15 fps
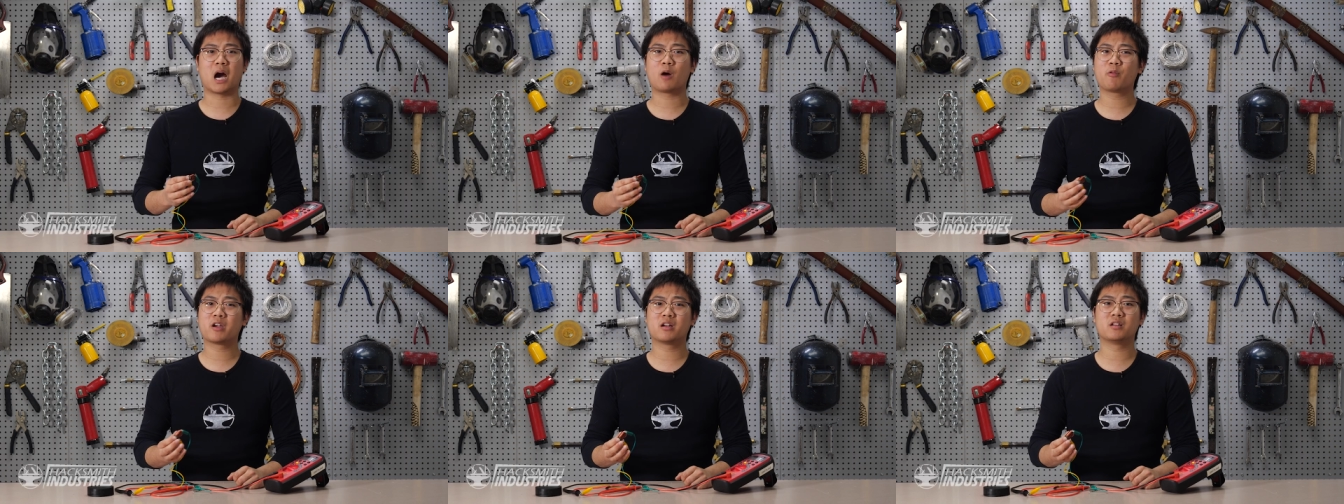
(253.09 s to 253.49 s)

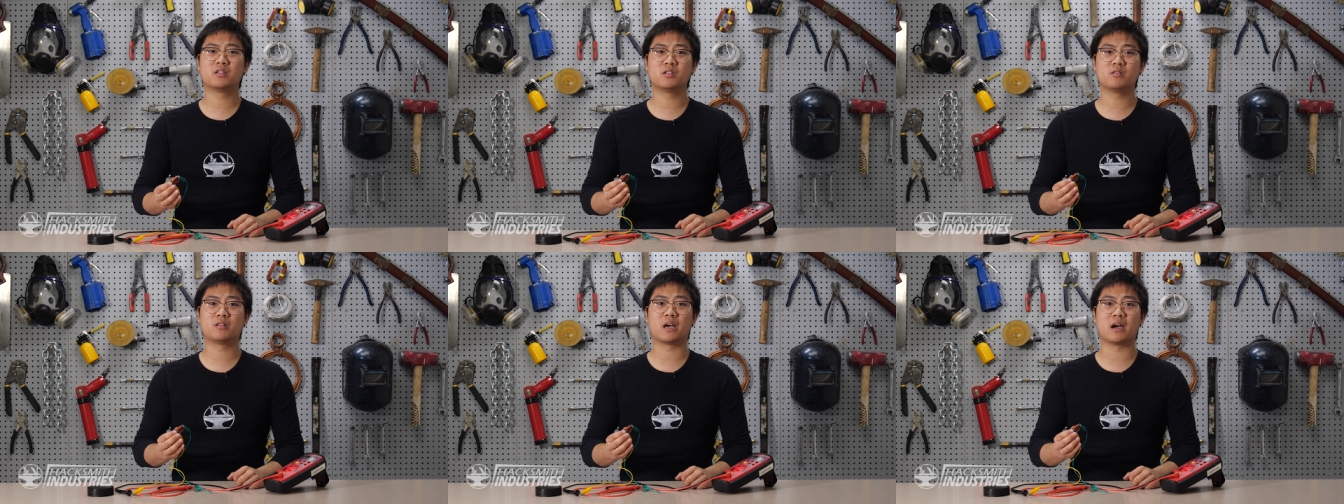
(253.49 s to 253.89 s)
how are we going to
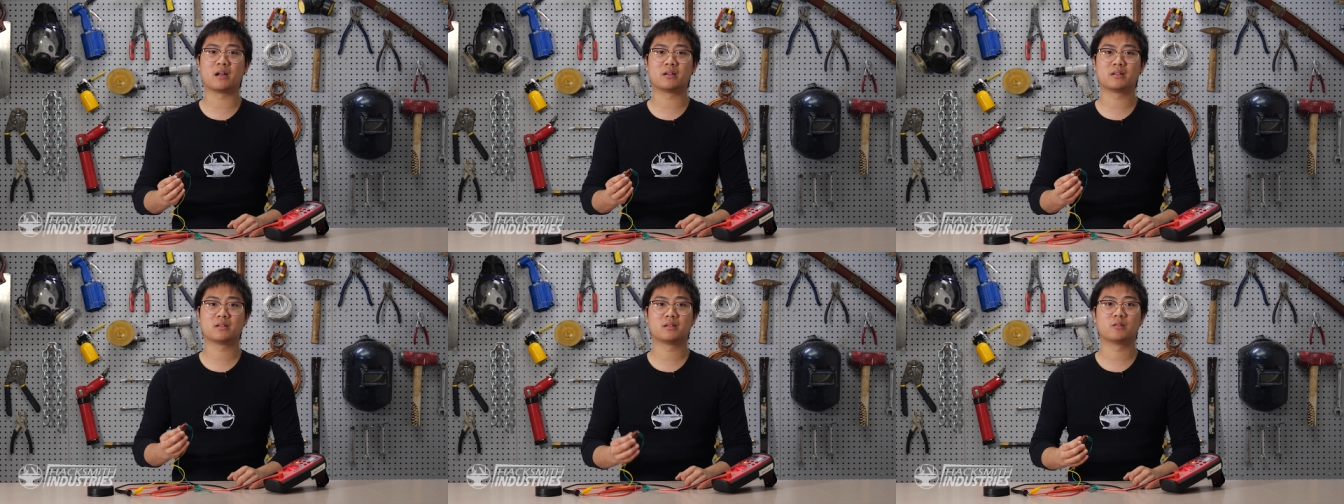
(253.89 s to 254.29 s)
do
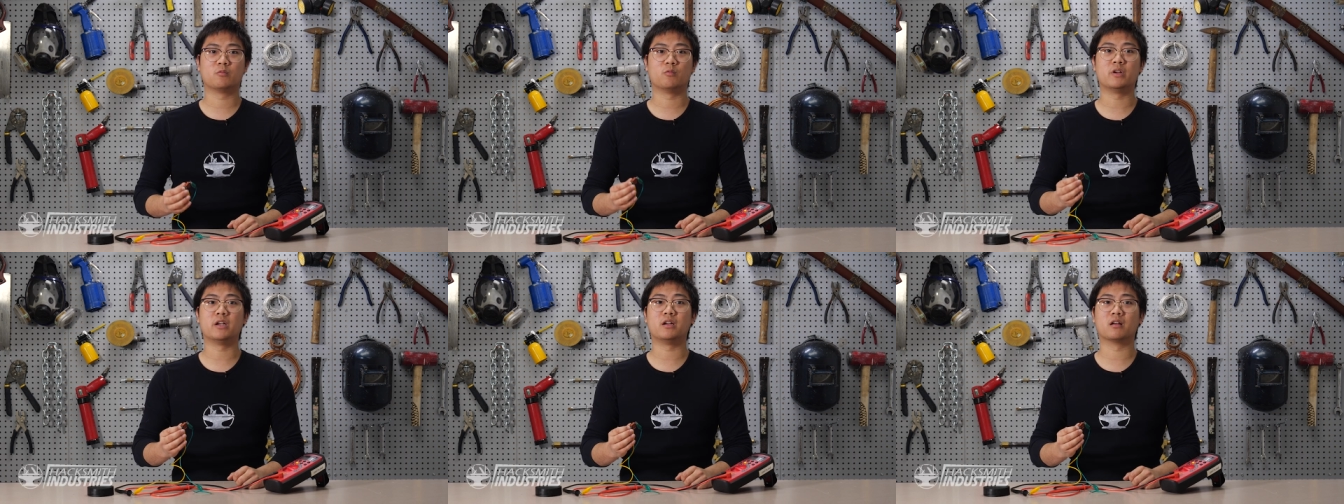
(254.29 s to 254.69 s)
that?
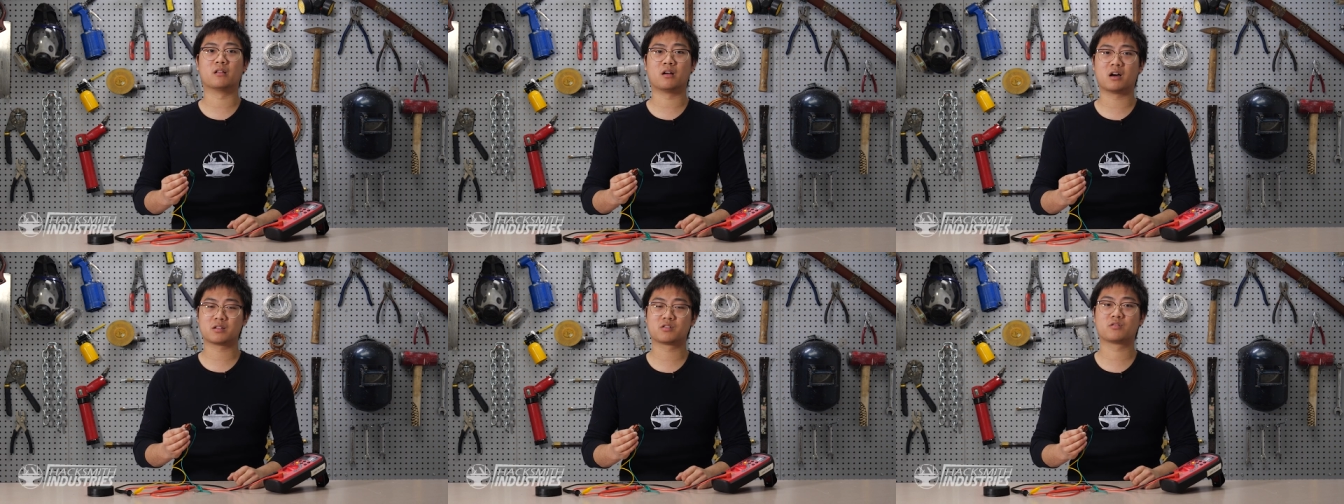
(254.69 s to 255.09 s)
We need a
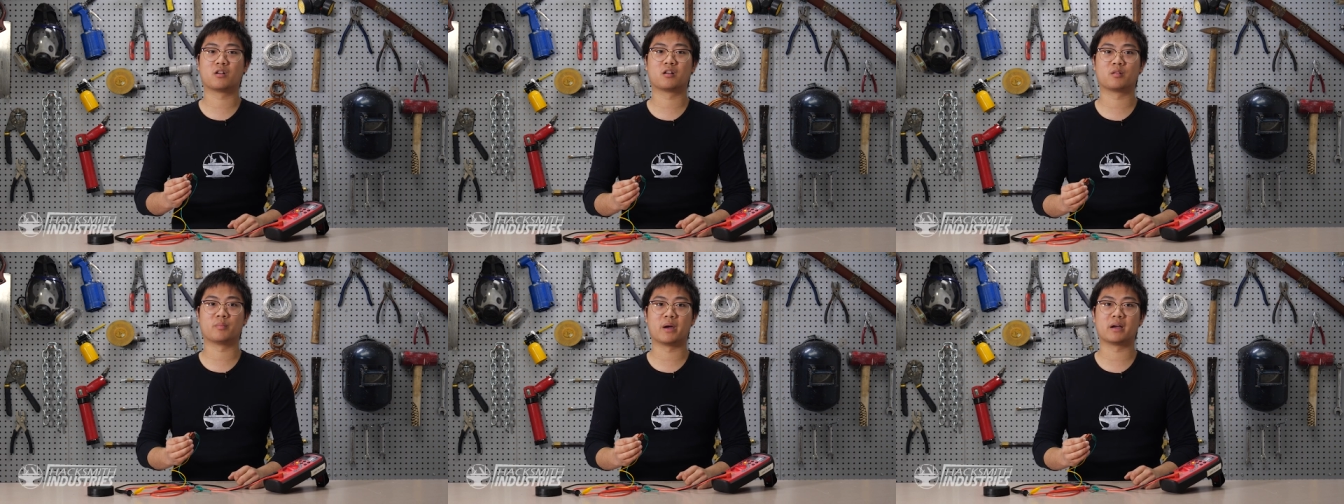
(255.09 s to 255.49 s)
lot
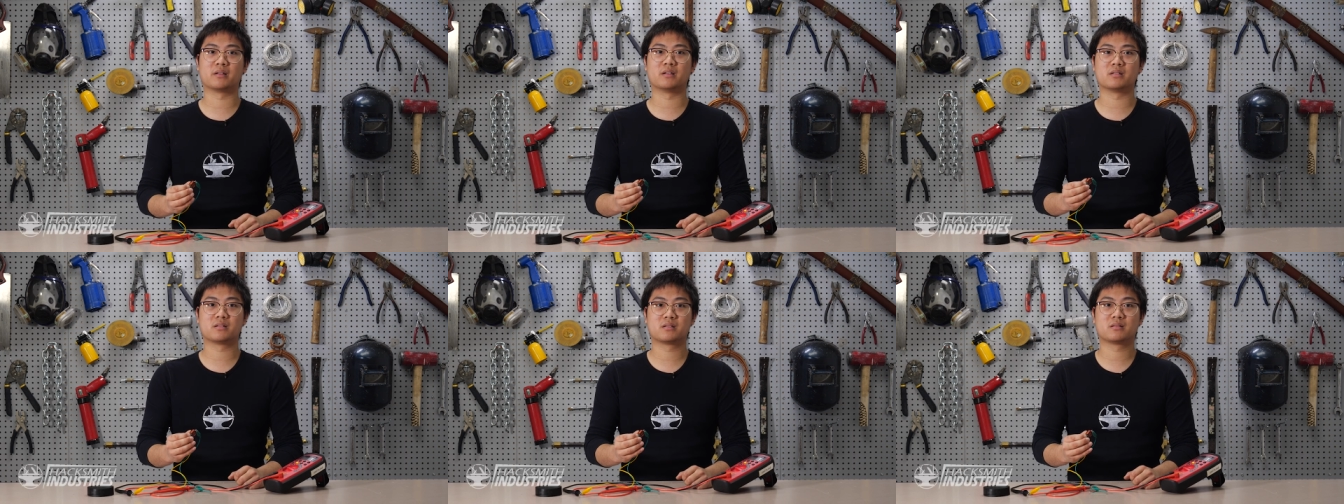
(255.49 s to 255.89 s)
stronger
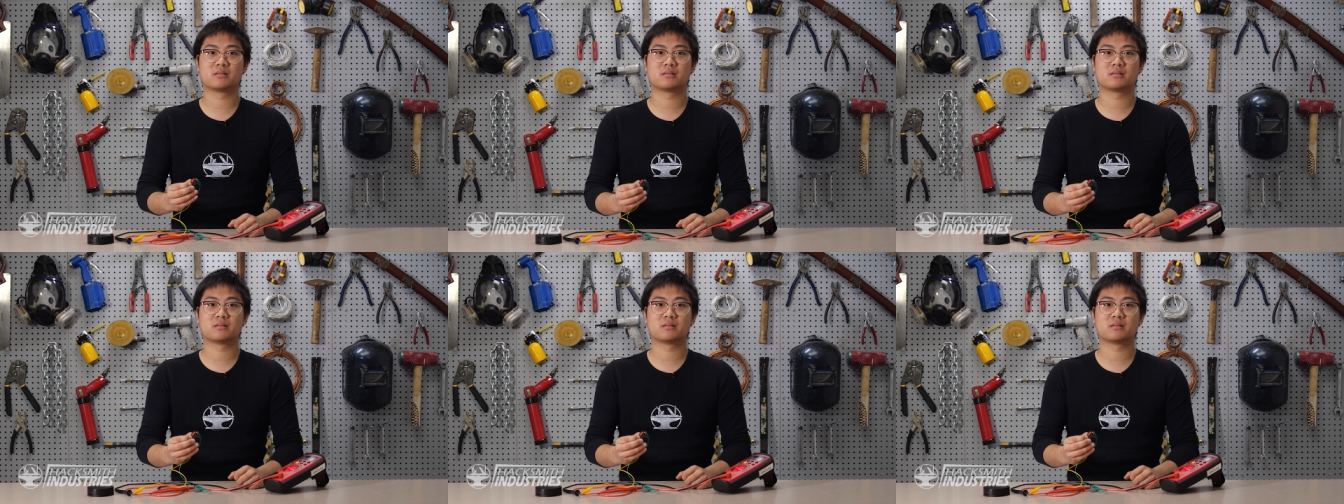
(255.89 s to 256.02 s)
magnets.